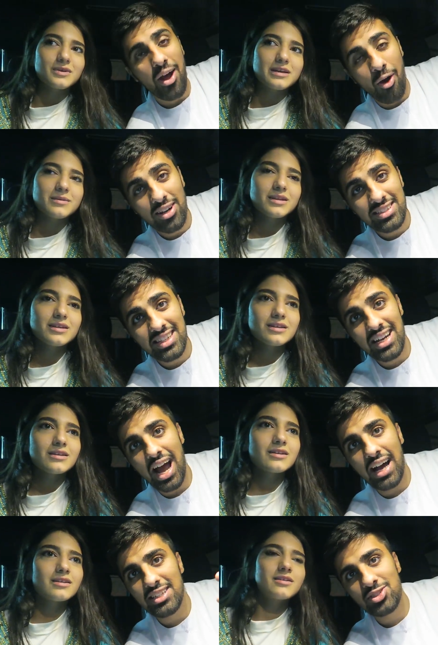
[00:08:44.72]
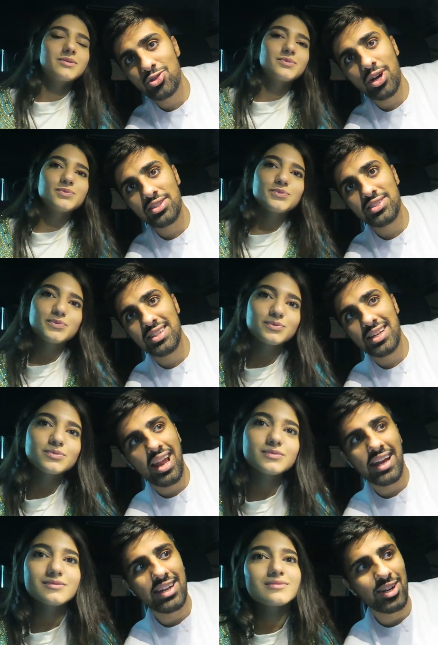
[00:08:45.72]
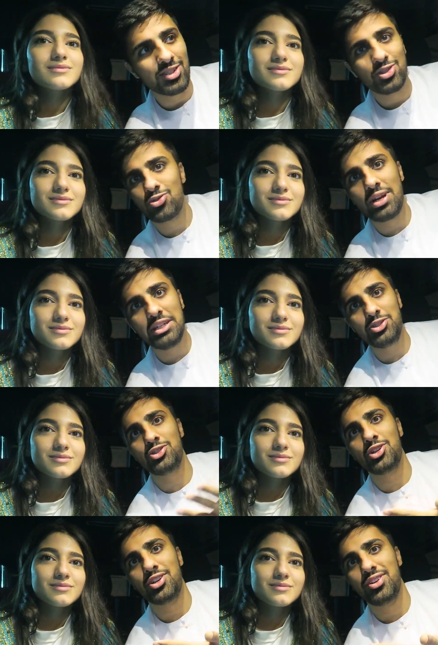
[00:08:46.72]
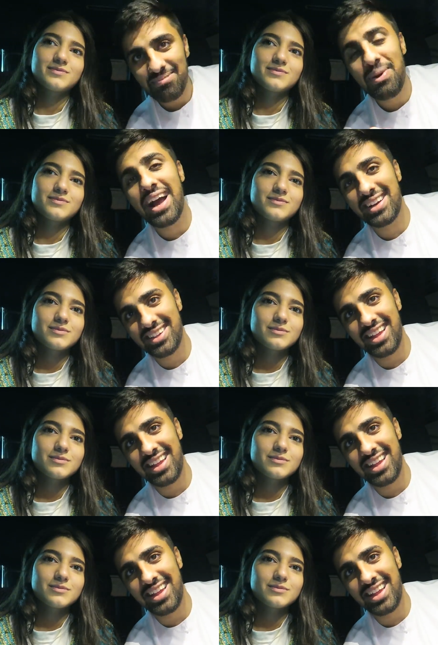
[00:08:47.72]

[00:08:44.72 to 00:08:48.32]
Speaker 1: you like honestly I just trusted like a stranger back